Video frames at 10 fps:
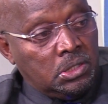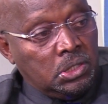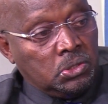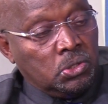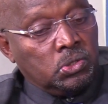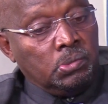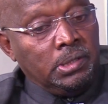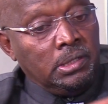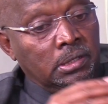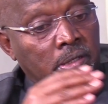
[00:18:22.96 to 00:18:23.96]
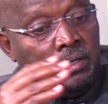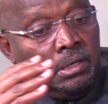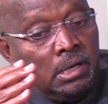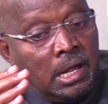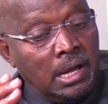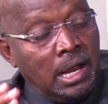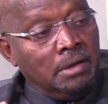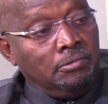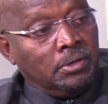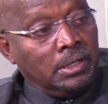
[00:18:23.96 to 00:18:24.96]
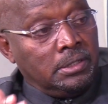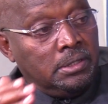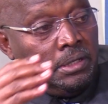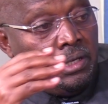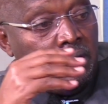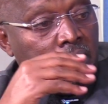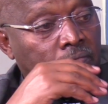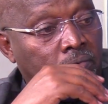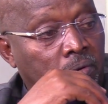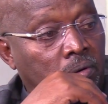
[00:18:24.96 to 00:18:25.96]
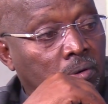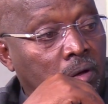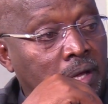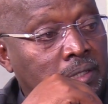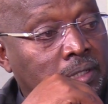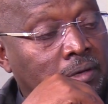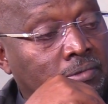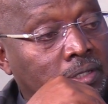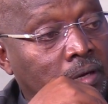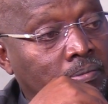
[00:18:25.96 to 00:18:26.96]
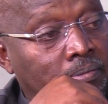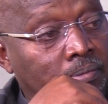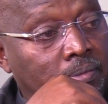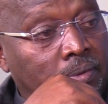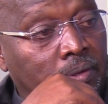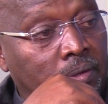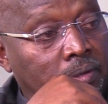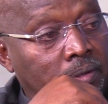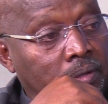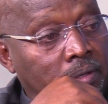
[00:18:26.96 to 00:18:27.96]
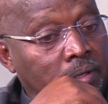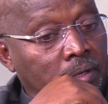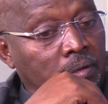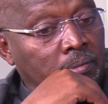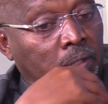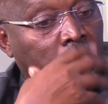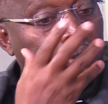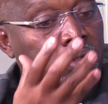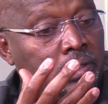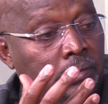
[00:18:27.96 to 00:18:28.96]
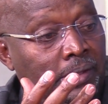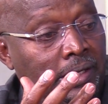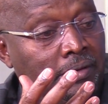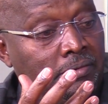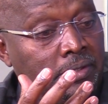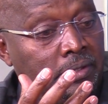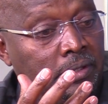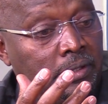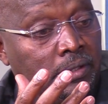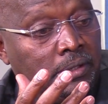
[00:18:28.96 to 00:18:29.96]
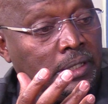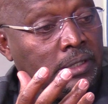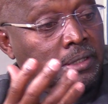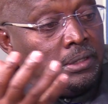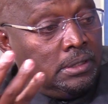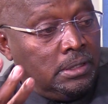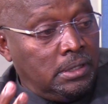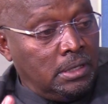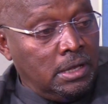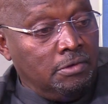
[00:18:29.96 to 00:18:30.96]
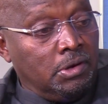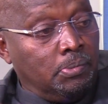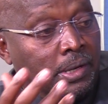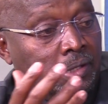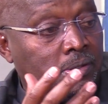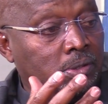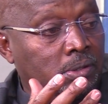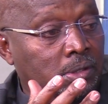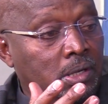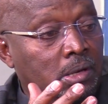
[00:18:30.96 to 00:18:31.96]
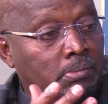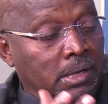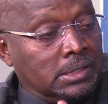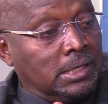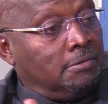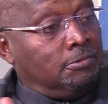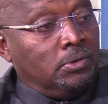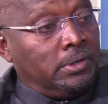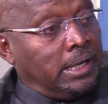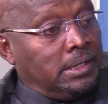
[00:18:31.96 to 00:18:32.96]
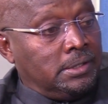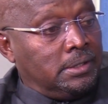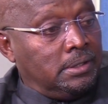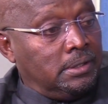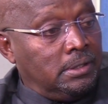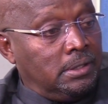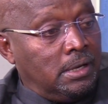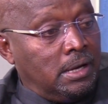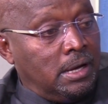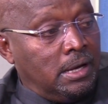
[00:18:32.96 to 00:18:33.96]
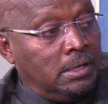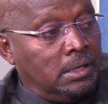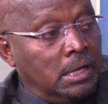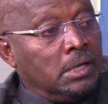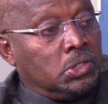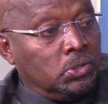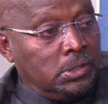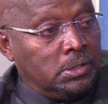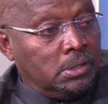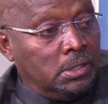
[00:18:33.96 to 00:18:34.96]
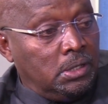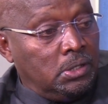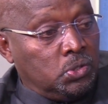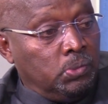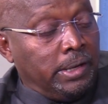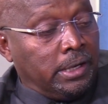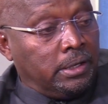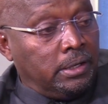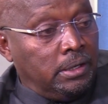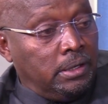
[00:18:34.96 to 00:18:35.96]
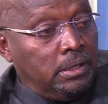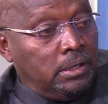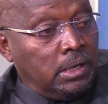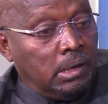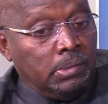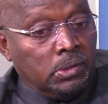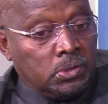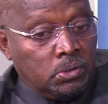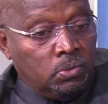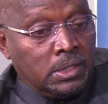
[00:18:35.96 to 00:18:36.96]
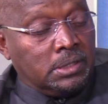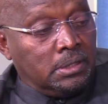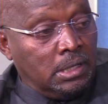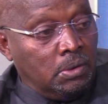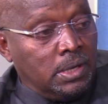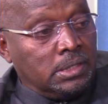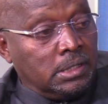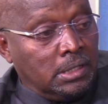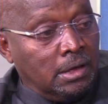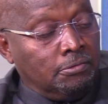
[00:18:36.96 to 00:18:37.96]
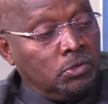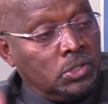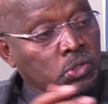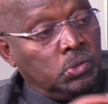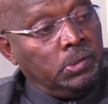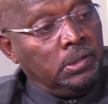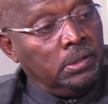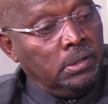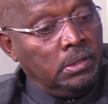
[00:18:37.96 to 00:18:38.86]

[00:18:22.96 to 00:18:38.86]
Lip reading: She's also been an advocate for anti-FGM because she believes that every person must have full rights and a choice to make about what they want their future to be.